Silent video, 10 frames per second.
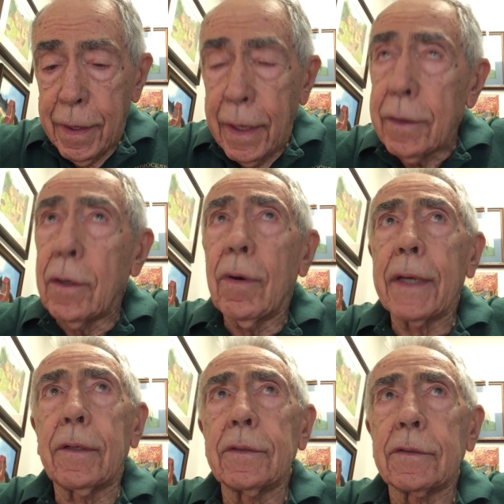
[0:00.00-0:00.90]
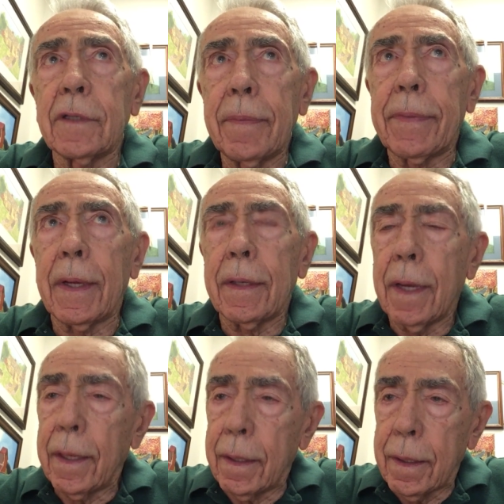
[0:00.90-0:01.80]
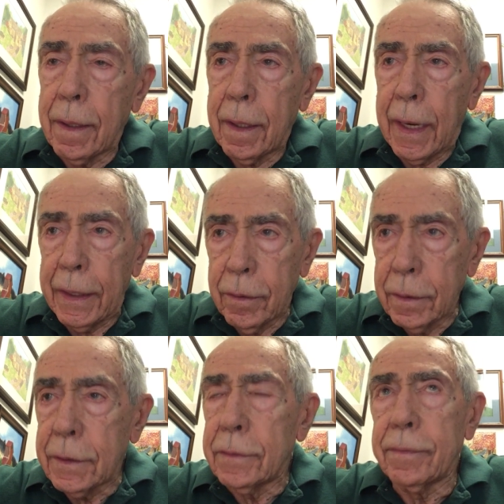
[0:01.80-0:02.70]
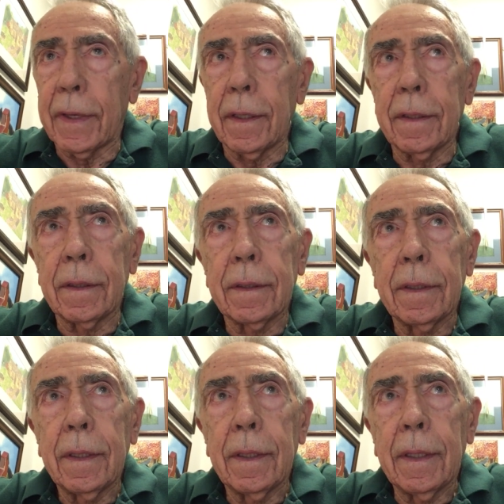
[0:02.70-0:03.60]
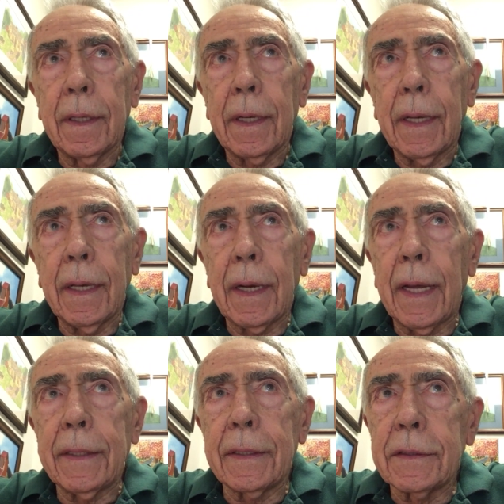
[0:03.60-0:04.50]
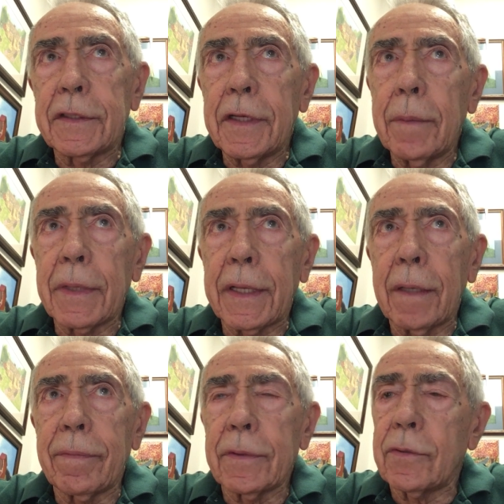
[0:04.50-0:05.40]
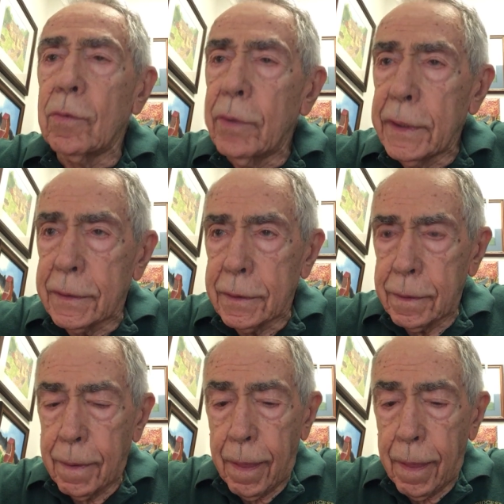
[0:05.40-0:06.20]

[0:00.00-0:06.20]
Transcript: And you know, I couldn't sleep that night. I'd hurt this fella, and I didn't see him again for 2 weeks.